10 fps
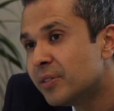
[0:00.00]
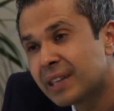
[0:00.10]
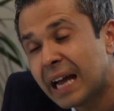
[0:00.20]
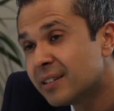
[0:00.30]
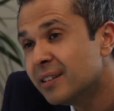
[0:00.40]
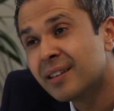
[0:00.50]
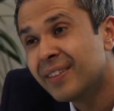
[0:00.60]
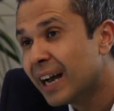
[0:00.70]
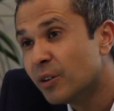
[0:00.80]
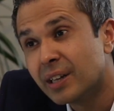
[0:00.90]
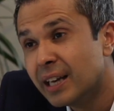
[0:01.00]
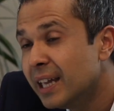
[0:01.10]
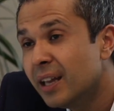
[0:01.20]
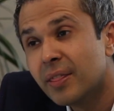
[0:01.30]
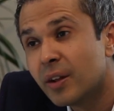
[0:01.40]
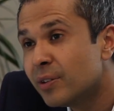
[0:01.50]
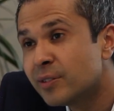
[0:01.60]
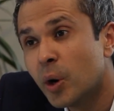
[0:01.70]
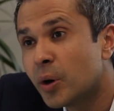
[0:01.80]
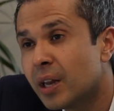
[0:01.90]
statins in the elderly, there is
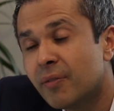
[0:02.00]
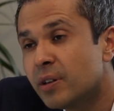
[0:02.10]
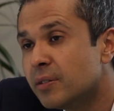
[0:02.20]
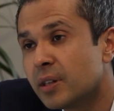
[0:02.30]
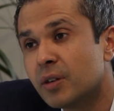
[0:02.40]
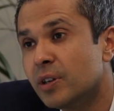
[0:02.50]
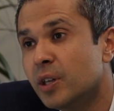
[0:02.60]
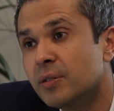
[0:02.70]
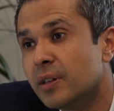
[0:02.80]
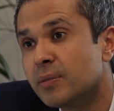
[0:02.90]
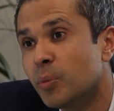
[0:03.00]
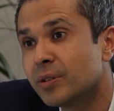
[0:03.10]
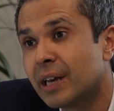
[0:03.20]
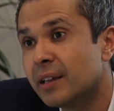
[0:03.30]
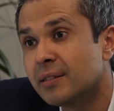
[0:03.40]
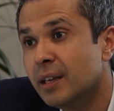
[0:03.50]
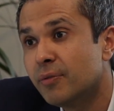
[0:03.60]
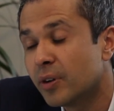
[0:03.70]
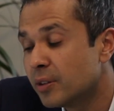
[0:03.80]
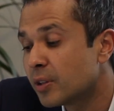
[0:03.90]
no good evidence that it reduces mortality,
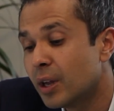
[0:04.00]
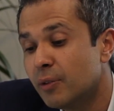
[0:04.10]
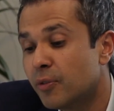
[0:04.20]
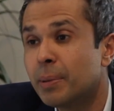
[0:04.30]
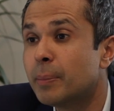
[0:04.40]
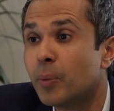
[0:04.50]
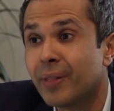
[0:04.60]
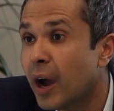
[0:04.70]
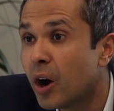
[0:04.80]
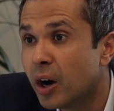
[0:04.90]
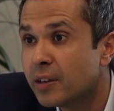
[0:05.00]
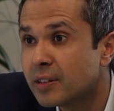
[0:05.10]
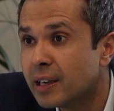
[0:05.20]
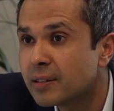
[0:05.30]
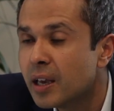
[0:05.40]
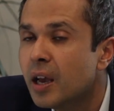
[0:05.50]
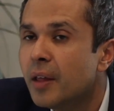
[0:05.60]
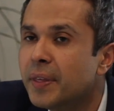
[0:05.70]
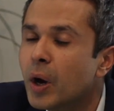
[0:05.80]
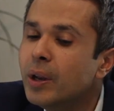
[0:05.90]
certainly for people without heart disease.
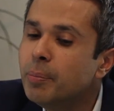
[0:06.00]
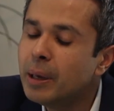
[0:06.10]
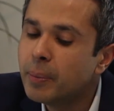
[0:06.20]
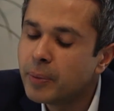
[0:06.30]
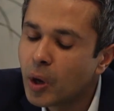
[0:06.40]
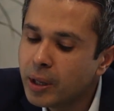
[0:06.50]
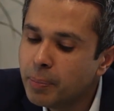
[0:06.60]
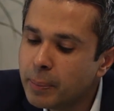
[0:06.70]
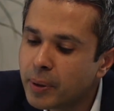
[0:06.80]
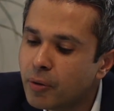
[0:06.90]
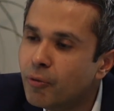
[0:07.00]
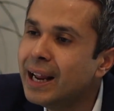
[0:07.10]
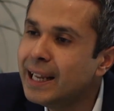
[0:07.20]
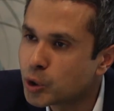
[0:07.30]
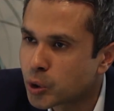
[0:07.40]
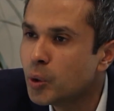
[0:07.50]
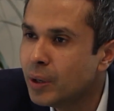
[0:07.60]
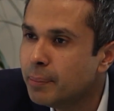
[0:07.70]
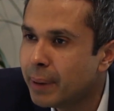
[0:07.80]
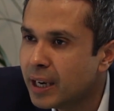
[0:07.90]
The only people that really truly
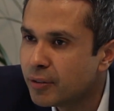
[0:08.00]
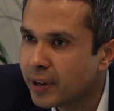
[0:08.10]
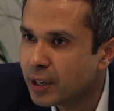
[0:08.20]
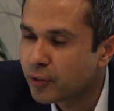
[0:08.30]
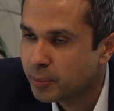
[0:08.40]
benefit from